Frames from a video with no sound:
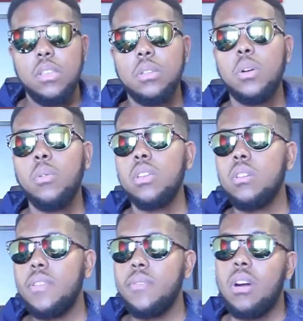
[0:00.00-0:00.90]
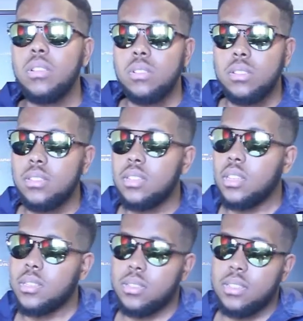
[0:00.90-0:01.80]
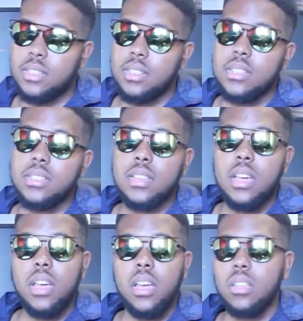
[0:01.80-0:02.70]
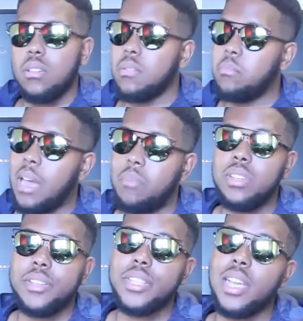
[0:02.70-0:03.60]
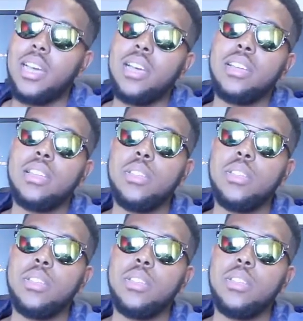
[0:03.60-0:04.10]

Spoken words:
You know, where you have all your details on the disc, your publisher,